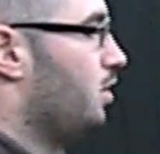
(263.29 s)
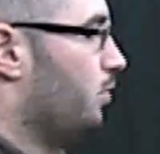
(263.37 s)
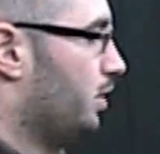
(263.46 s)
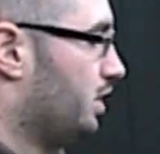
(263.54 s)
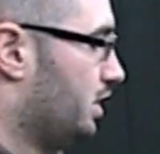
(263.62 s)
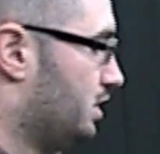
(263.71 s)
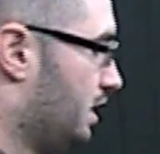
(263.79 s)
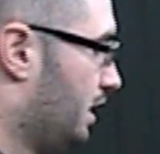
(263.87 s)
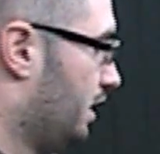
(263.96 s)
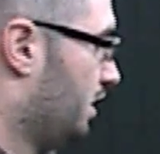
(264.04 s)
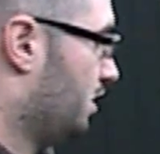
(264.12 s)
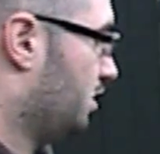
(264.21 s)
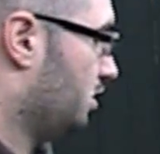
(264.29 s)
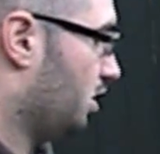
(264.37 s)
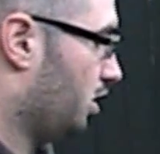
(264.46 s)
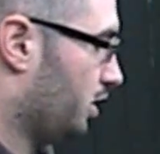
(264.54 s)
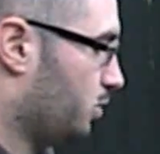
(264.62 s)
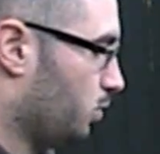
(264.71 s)
which is a
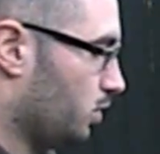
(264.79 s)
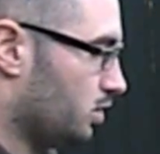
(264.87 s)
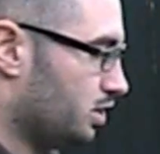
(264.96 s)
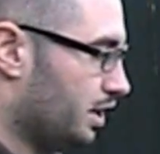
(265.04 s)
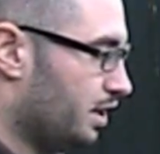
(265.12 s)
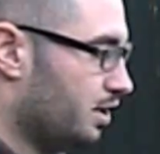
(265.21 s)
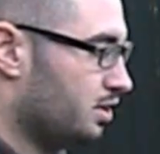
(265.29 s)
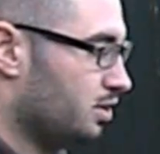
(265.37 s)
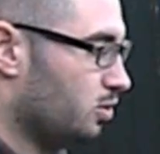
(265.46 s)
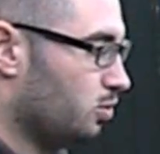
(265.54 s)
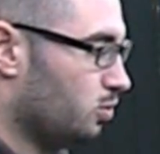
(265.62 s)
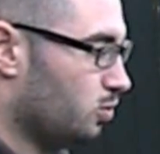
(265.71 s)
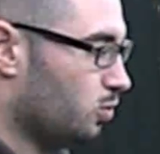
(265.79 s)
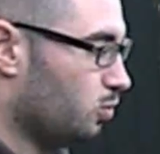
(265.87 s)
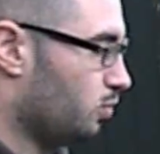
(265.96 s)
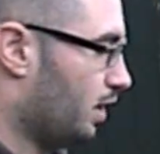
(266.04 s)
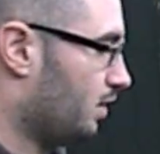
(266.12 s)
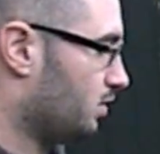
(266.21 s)
high quality
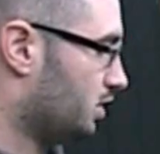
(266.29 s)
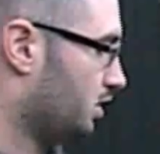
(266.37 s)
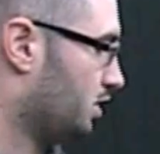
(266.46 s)
all-round